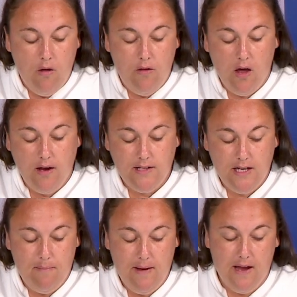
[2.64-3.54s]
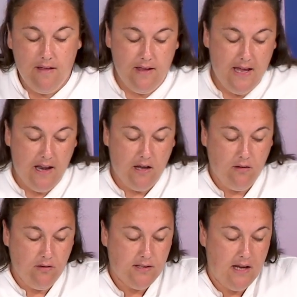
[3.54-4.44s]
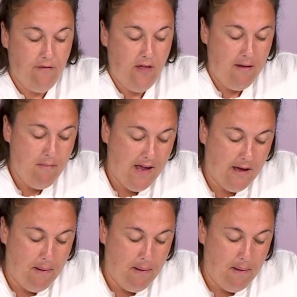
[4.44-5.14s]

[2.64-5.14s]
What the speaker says: The idea being, the yellows, if they make a